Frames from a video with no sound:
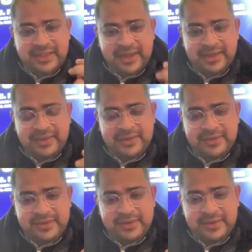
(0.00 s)

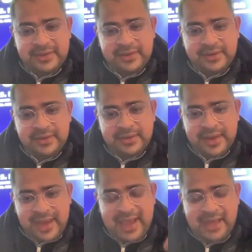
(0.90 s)
identity
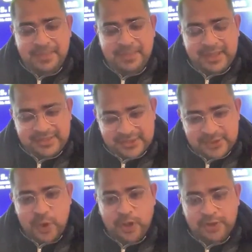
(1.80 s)
help its
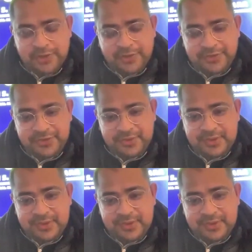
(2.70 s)
scholars